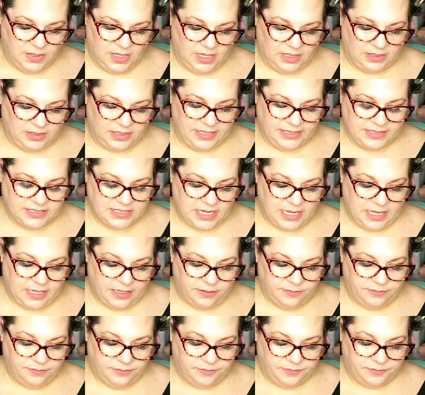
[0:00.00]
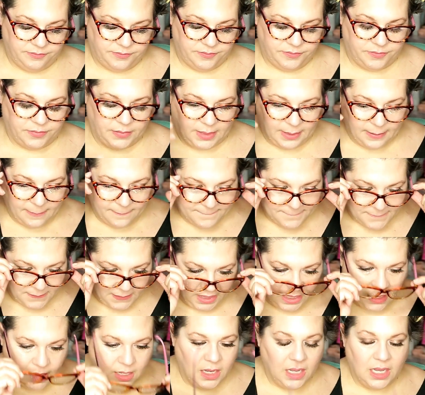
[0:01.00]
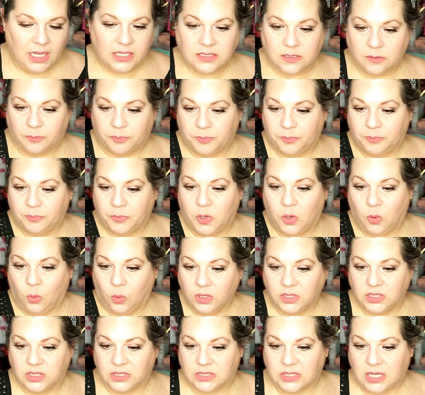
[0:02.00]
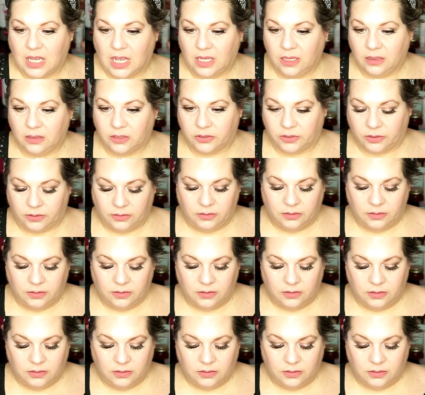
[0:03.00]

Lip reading: LA10. It's a gorgeous color.